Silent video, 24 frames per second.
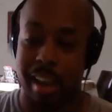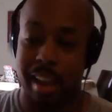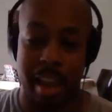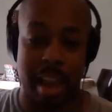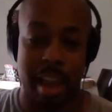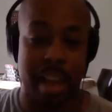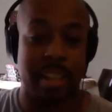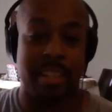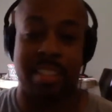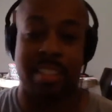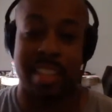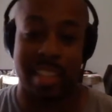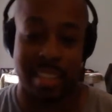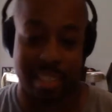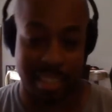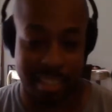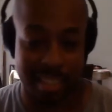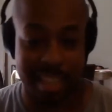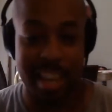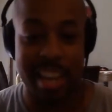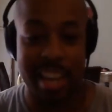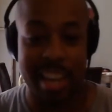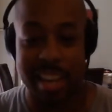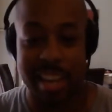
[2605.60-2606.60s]
at
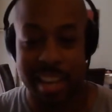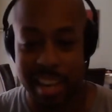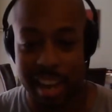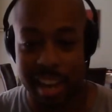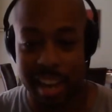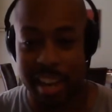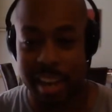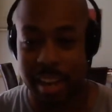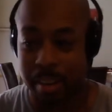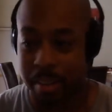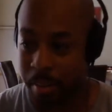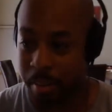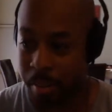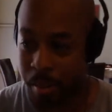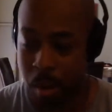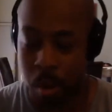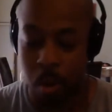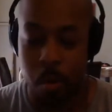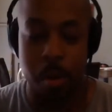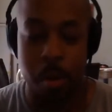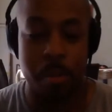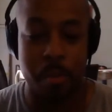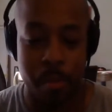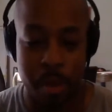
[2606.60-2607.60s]
16,
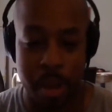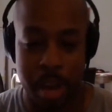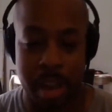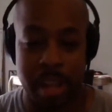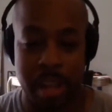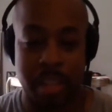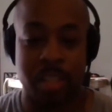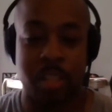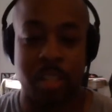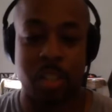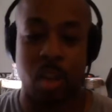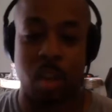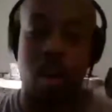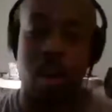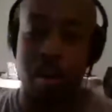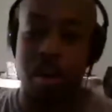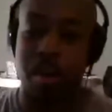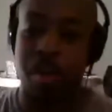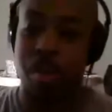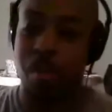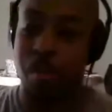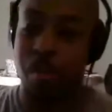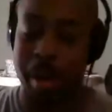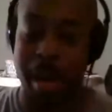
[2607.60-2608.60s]
knowing what I
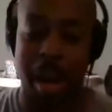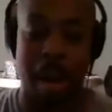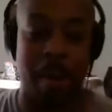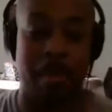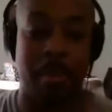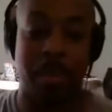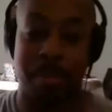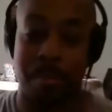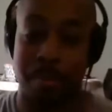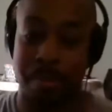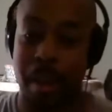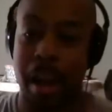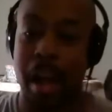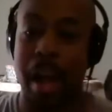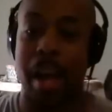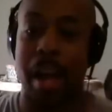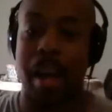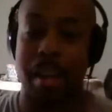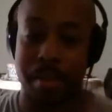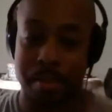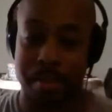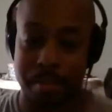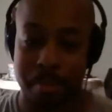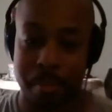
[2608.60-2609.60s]
saw when I was
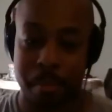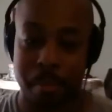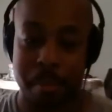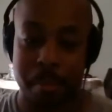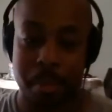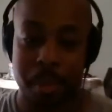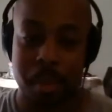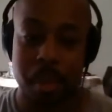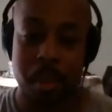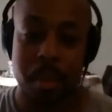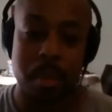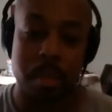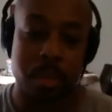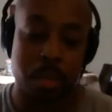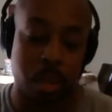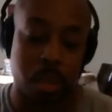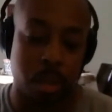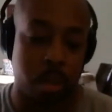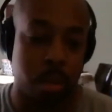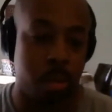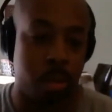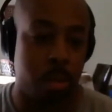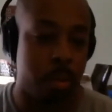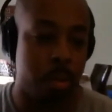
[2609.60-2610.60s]
5.
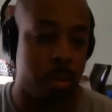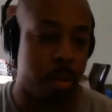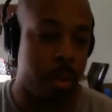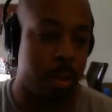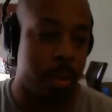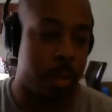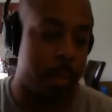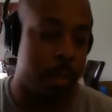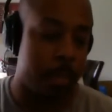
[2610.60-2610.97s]
So,